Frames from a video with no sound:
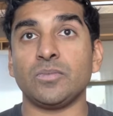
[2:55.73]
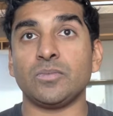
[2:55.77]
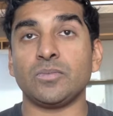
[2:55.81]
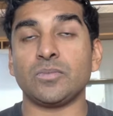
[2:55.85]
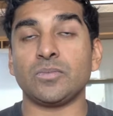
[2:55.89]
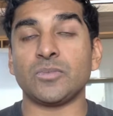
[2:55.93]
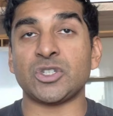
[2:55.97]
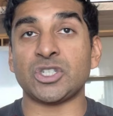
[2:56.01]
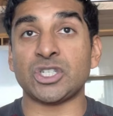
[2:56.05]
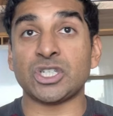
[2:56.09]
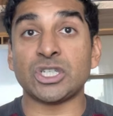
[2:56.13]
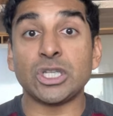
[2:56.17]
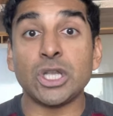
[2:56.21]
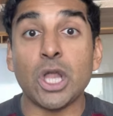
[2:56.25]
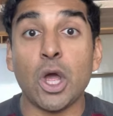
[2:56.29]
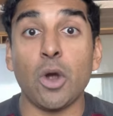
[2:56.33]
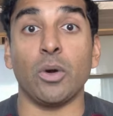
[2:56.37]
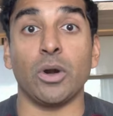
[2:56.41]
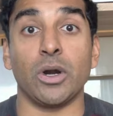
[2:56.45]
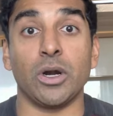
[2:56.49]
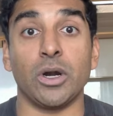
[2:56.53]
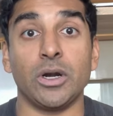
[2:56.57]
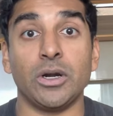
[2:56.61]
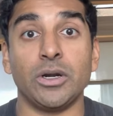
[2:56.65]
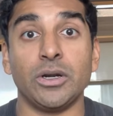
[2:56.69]

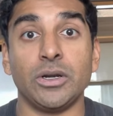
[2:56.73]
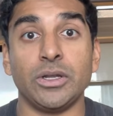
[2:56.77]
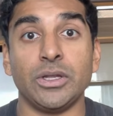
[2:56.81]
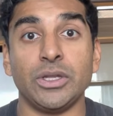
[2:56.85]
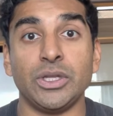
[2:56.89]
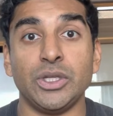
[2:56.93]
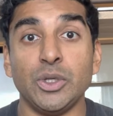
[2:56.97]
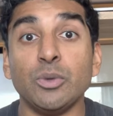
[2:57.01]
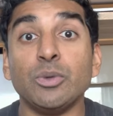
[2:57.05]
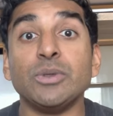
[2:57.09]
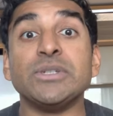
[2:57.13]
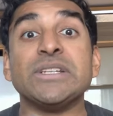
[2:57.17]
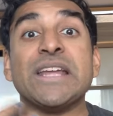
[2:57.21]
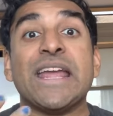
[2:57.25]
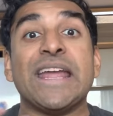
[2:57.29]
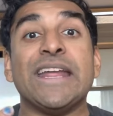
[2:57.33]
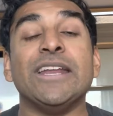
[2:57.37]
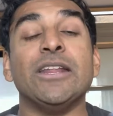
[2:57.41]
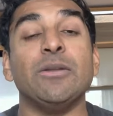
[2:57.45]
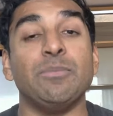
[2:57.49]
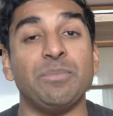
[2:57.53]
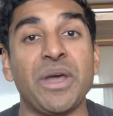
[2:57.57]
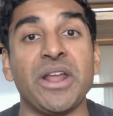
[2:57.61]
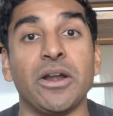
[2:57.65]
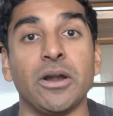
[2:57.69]
slower. You retain
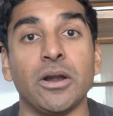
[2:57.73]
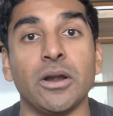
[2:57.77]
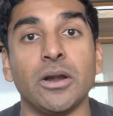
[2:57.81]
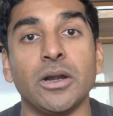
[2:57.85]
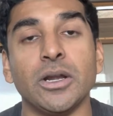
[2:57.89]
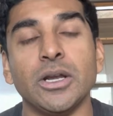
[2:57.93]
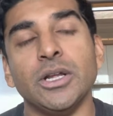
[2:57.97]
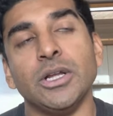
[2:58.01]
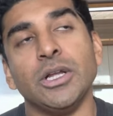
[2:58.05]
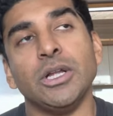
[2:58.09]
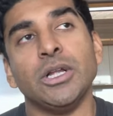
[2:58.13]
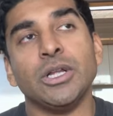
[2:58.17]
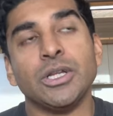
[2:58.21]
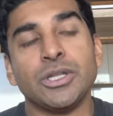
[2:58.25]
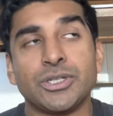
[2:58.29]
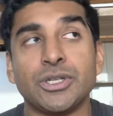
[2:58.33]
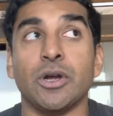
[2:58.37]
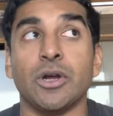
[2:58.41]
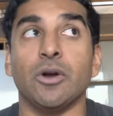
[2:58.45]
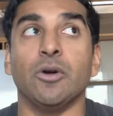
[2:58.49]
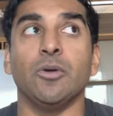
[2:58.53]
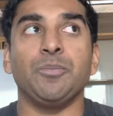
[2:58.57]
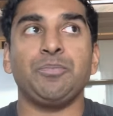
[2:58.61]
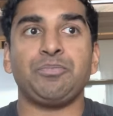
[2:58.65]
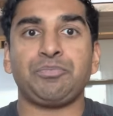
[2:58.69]
it better.
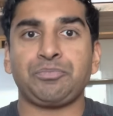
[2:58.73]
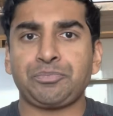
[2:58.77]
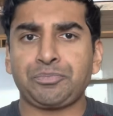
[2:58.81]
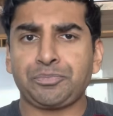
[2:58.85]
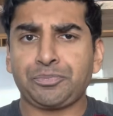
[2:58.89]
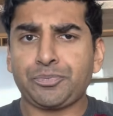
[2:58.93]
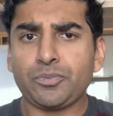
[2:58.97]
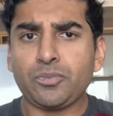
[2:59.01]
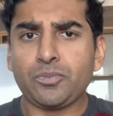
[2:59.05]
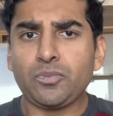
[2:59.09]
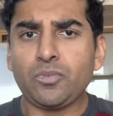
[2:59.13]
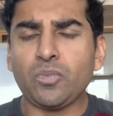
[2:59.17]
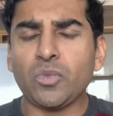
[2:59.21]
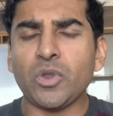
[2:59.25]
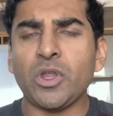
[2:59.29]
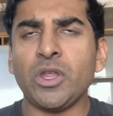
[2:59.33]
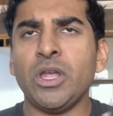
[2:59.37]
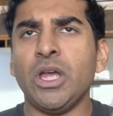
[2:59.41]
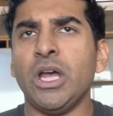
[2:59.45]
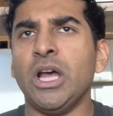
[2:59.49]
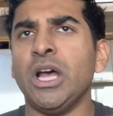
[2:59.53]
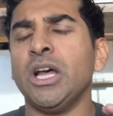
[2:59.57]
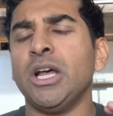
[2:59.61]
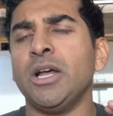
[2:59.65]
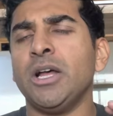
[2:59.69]
So
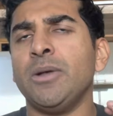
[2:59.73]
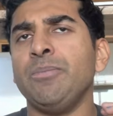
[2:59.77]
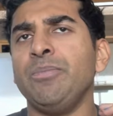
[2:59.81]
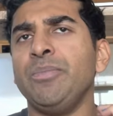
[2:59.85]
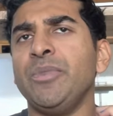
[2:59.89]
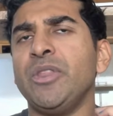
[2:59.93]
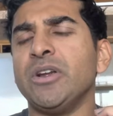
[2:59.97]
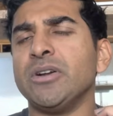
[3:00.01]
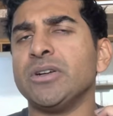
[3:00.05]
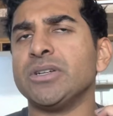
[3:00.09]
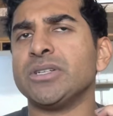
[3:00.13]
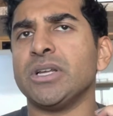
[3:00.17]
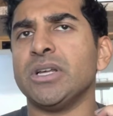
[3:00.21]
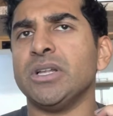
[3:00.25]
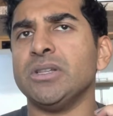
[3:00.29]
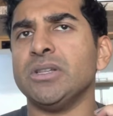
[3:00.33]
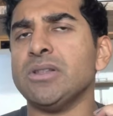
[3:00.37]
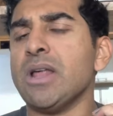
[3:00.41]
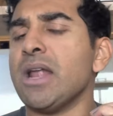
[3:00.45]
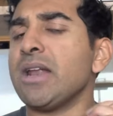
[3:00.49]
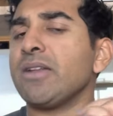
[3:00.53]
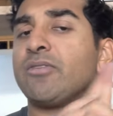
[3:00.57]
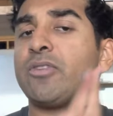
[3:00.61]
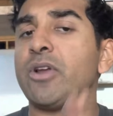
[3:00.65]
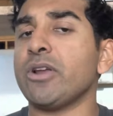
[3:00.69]
there's a
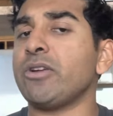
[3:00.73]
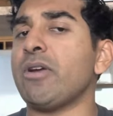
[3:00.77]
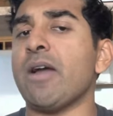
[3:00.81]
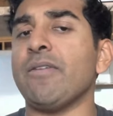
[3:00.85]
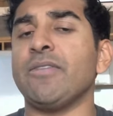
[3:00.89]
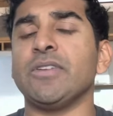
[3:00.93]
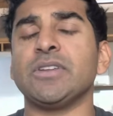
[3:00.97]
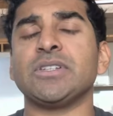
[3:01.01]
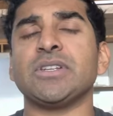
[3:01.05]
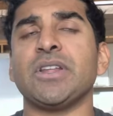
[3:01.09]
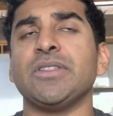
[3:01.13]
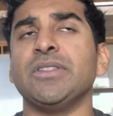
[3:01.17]
lot of great graphics on